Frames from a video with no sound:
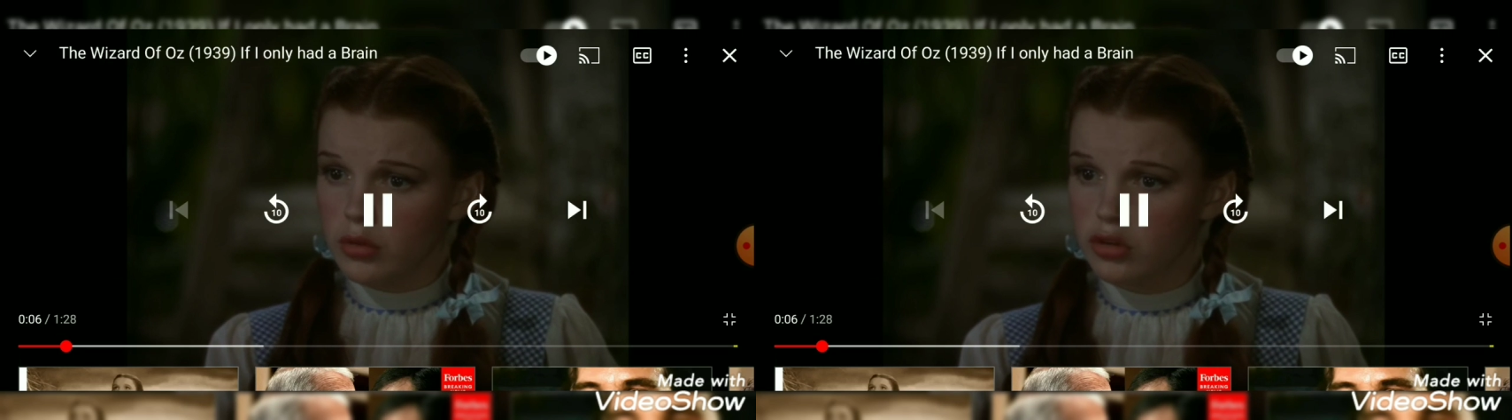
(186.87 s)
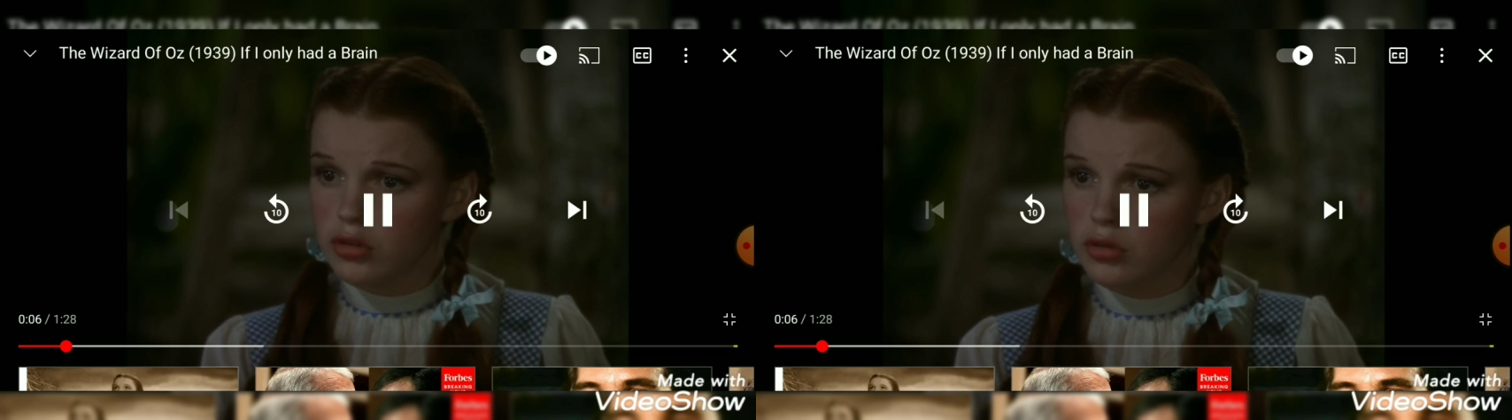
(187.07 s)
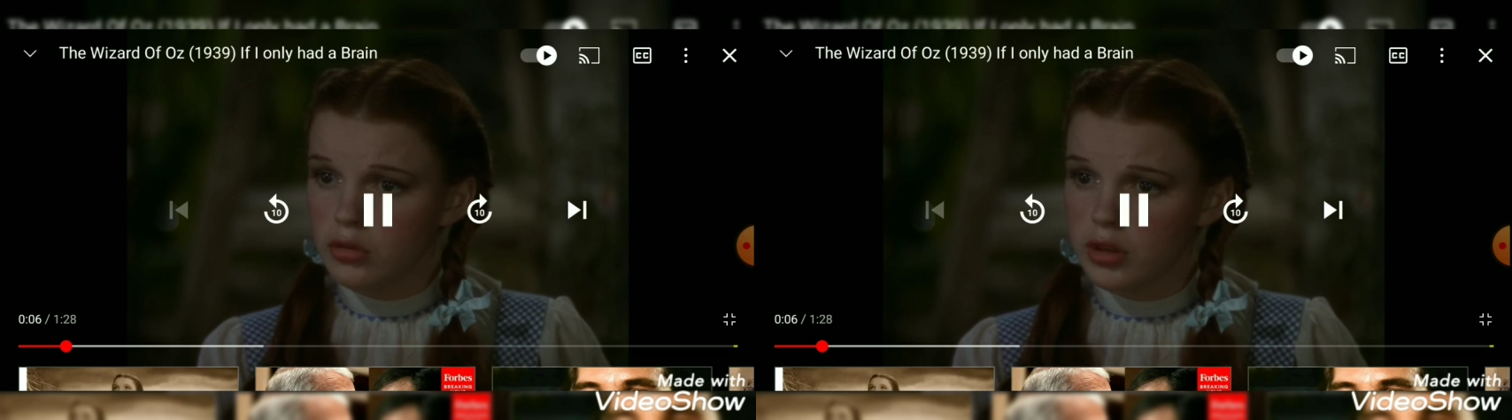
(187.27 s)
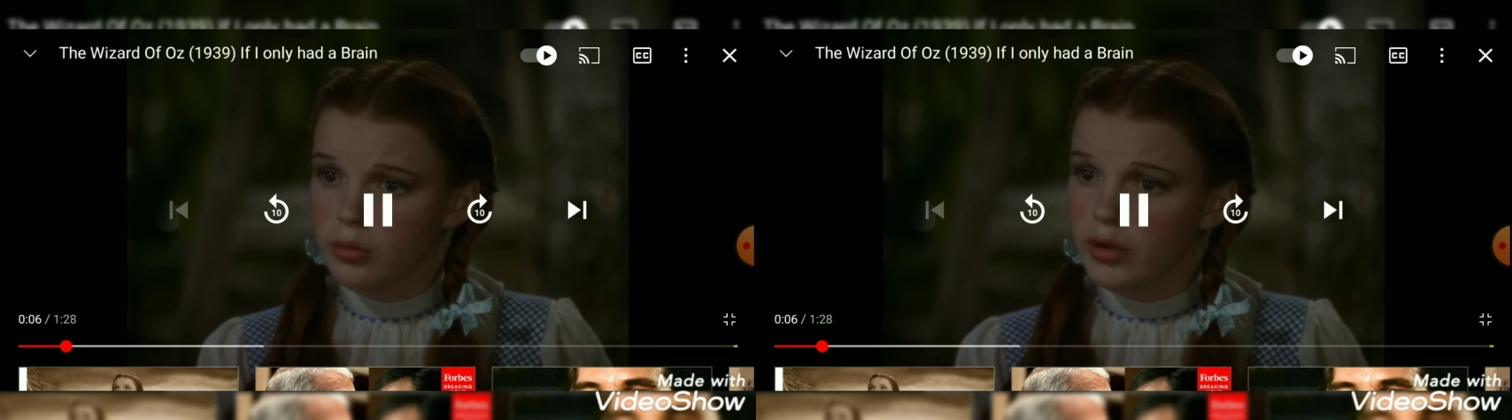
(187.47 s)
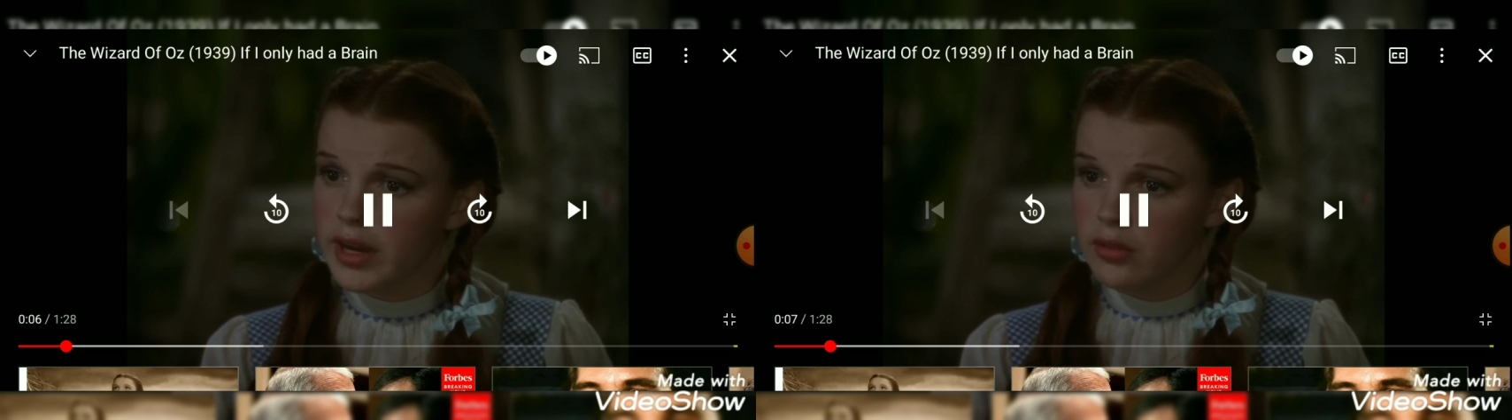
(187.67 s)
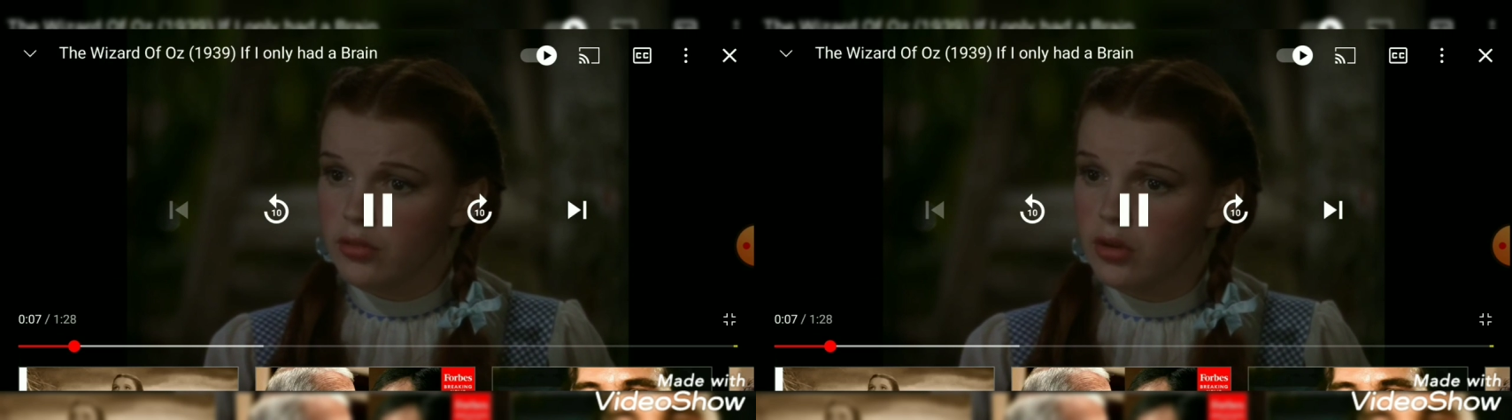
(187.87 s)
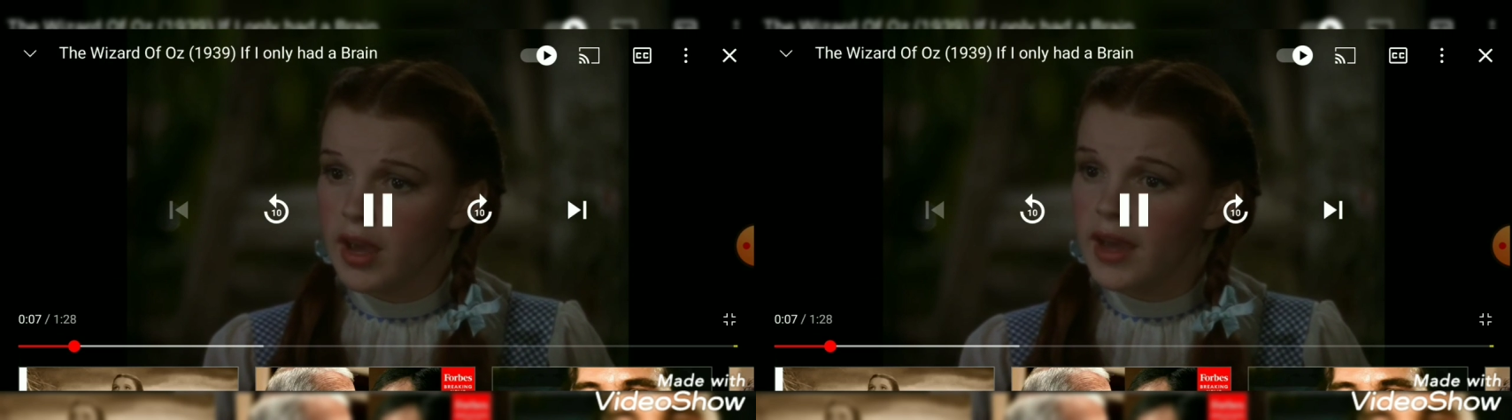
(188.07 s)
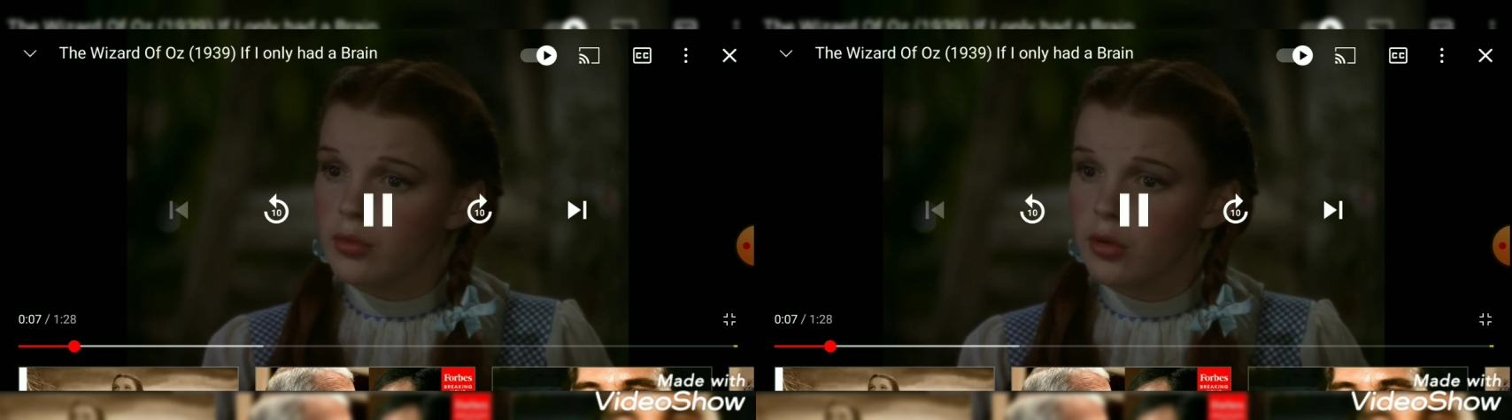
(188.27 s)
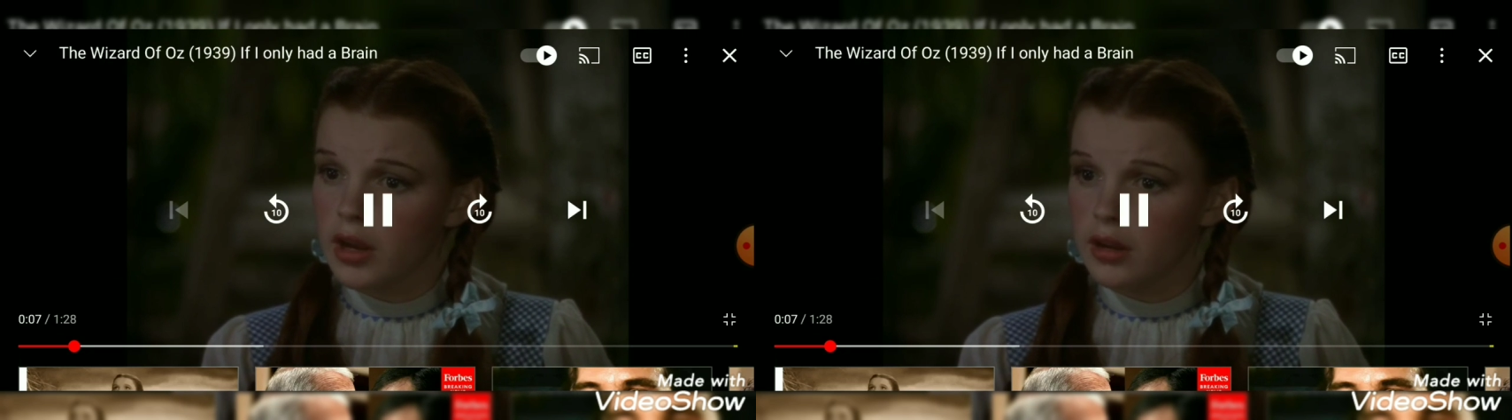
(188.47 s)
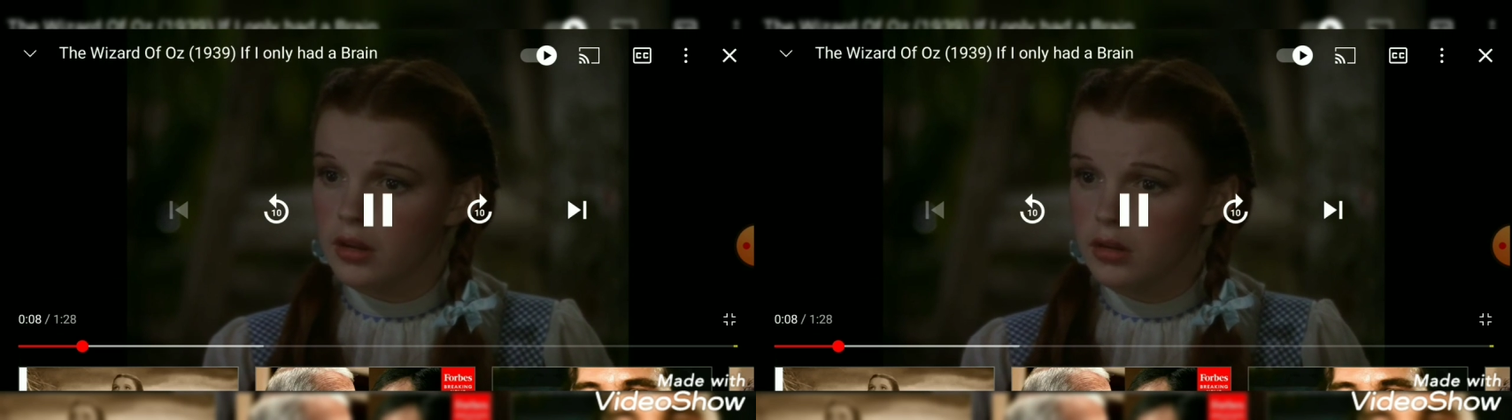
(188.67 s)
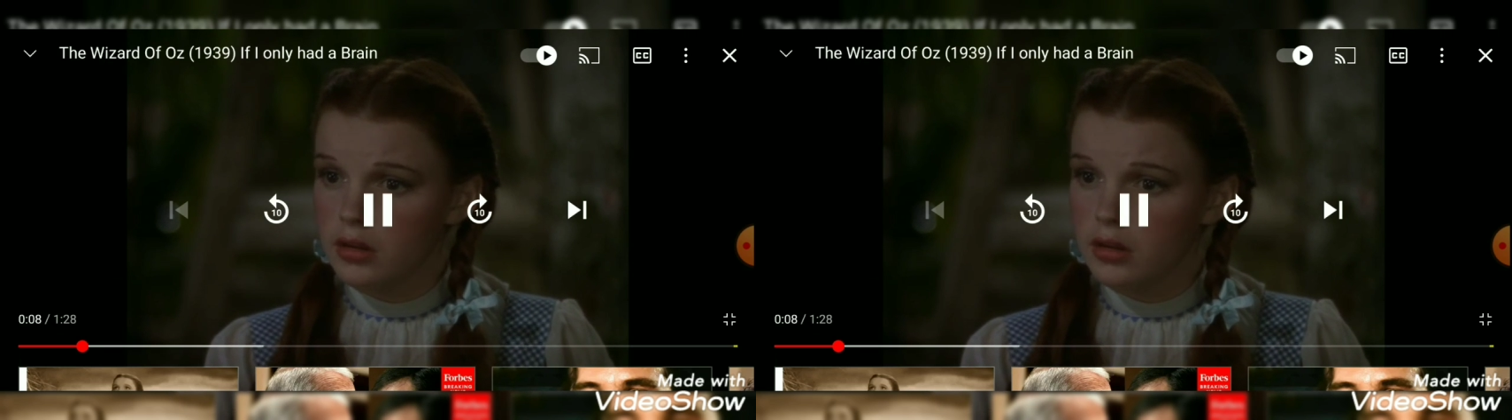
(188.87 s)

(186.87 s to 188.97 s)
what would you do with a brain if you had one?